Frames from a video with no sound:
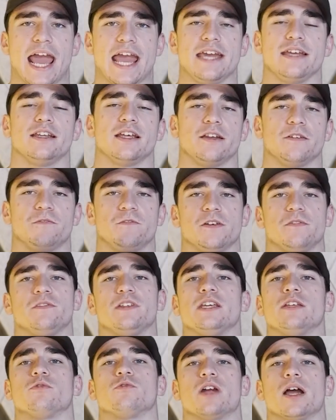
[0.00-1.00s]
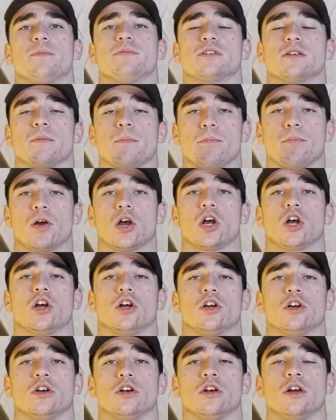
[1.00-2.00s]
8 and 15 reps
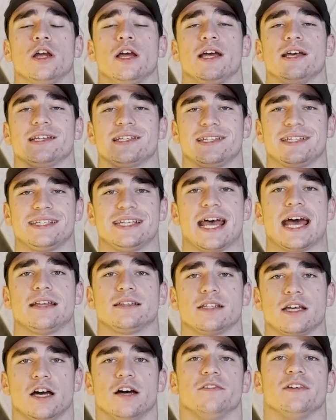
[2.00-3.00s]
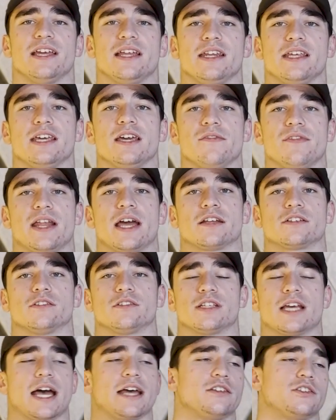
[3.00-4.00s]
per set of any given
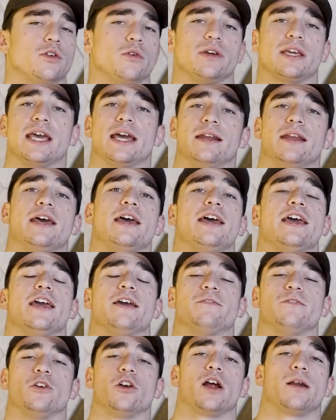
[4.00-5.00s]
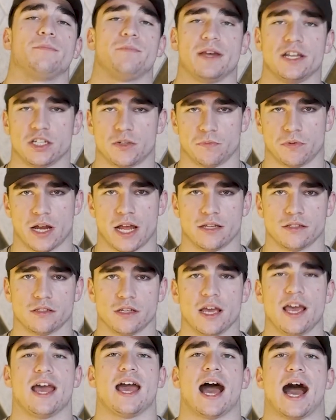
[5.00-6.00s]
exercise. So again, if you're on bench press,
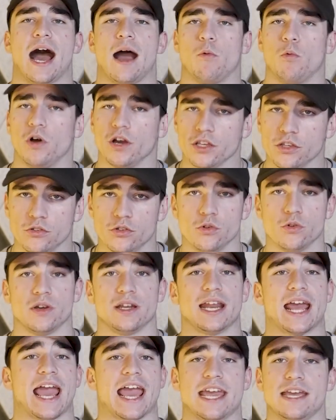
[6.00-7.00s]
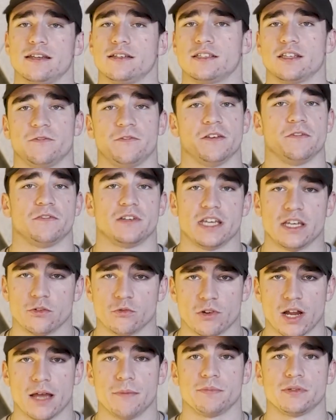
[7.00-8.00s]
I want you doing 8 to 15
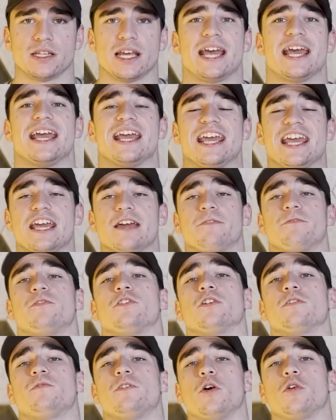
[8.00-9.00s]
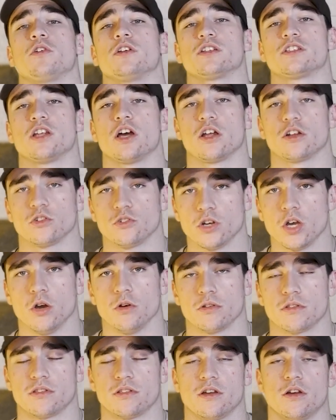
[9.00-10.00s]
reps if you're focused on
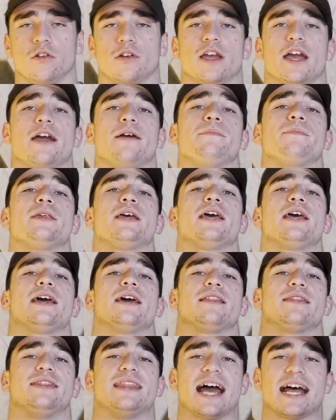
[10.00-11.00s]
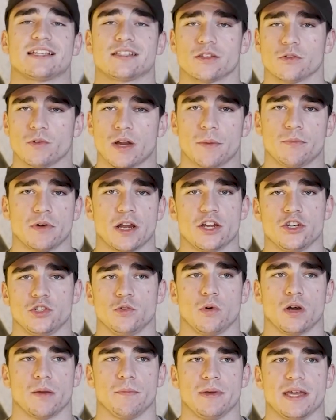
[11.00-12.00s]
growth, okay? That's the rep range you
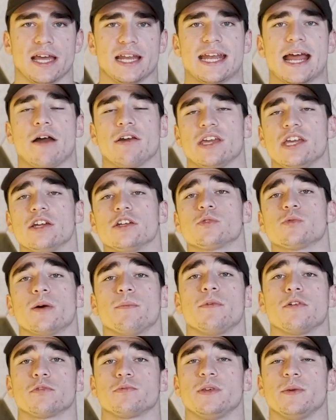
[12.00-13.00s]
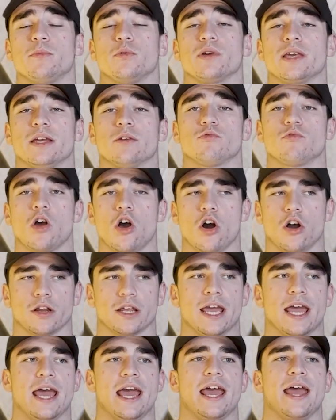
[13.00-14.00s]
want to be in. Now, here's what most people get wrong.
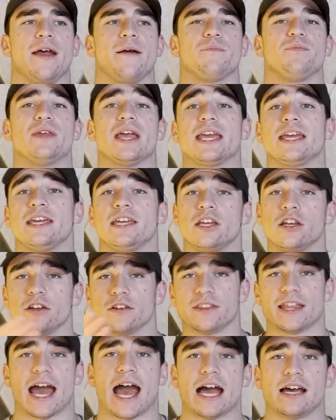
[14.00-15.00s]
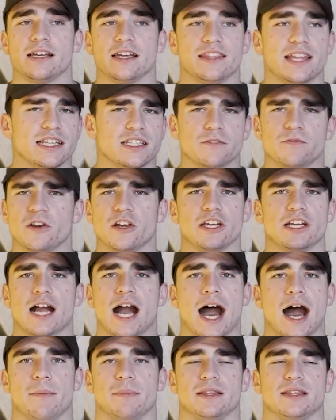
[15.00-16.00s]
They hear that, and that's a very
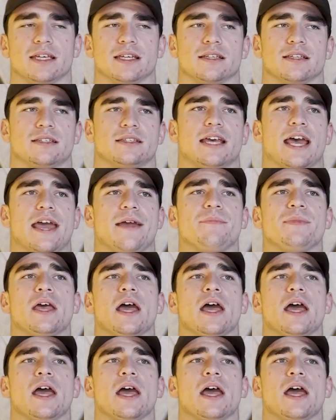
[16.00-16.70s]
common thing to say,